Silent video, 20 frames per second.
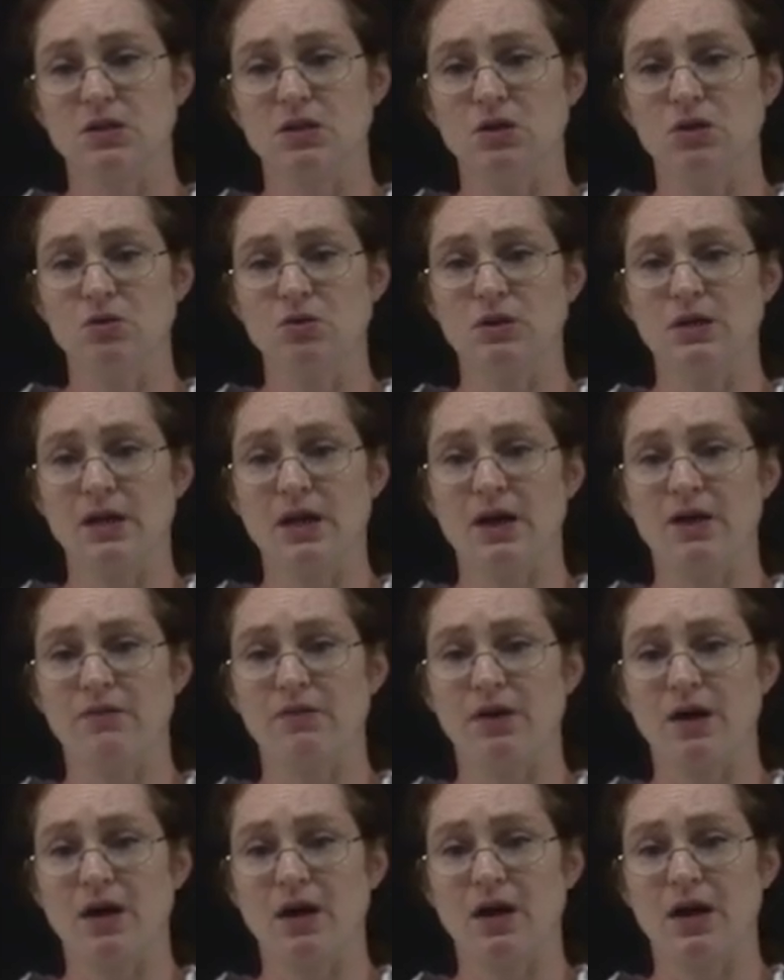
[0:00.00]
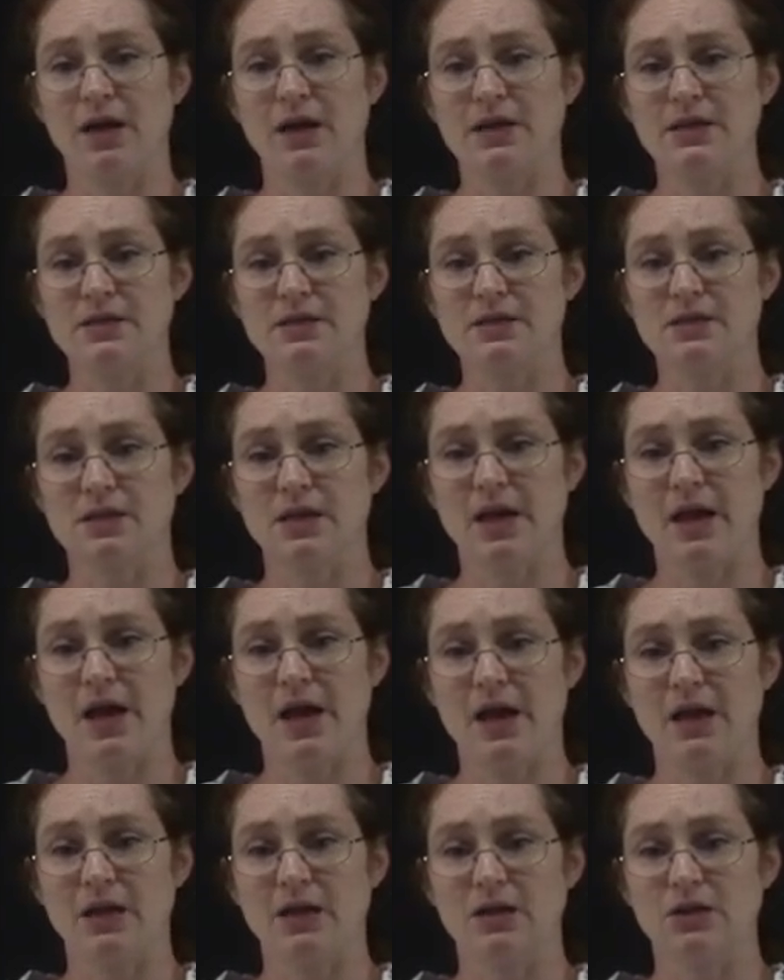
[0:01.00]
you can have ice
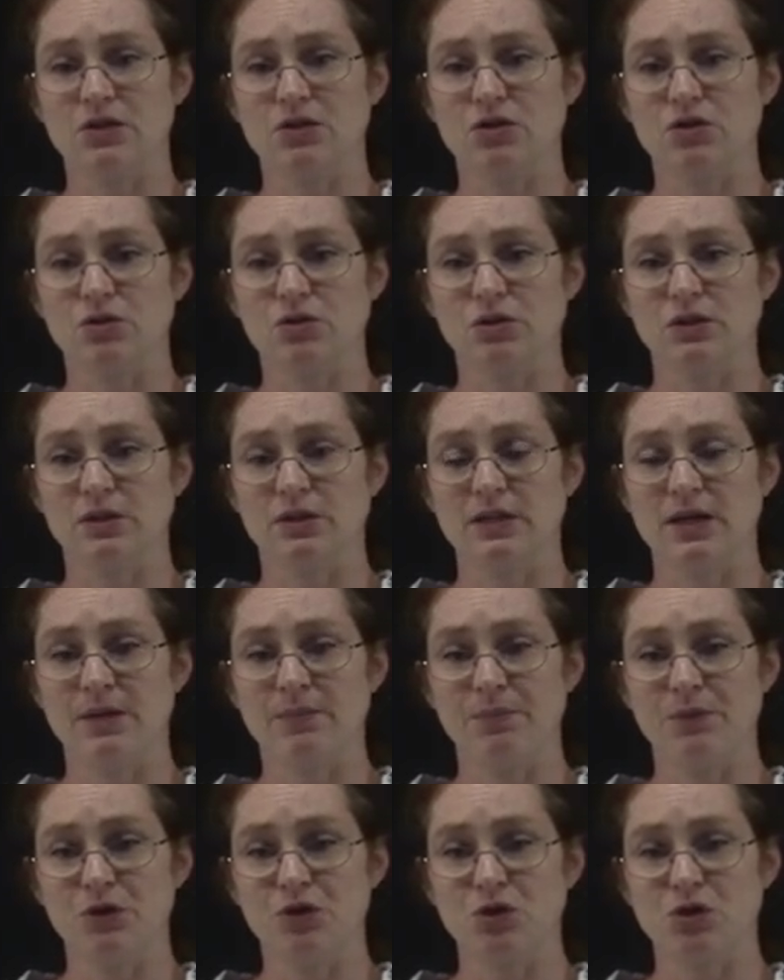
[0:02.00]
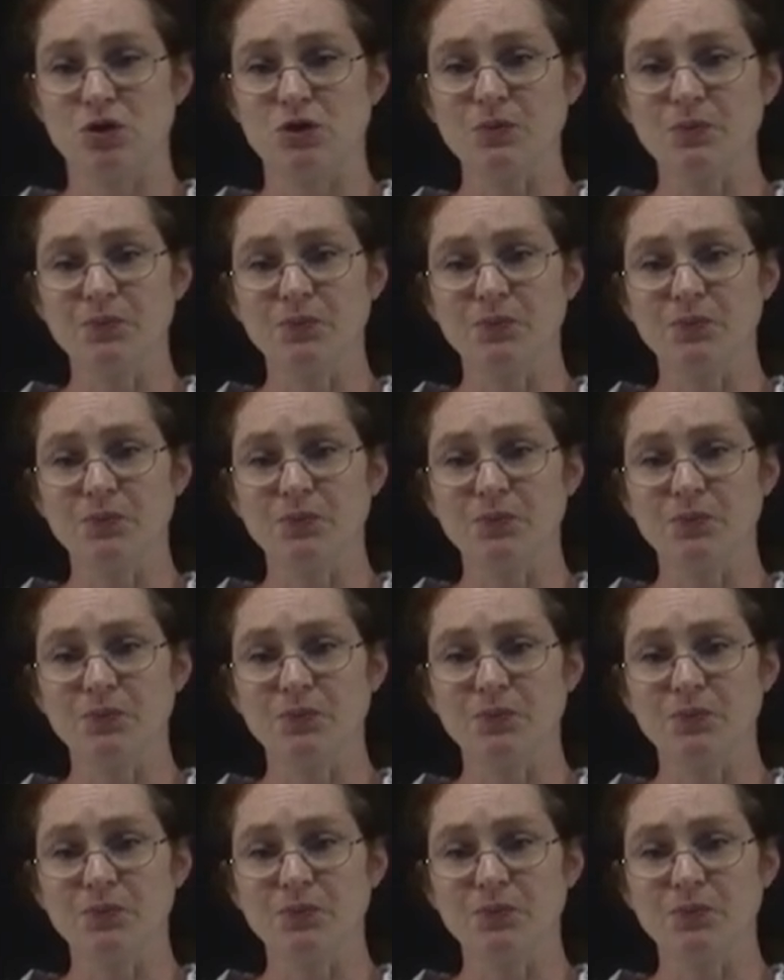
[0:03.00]
at a certain temperature.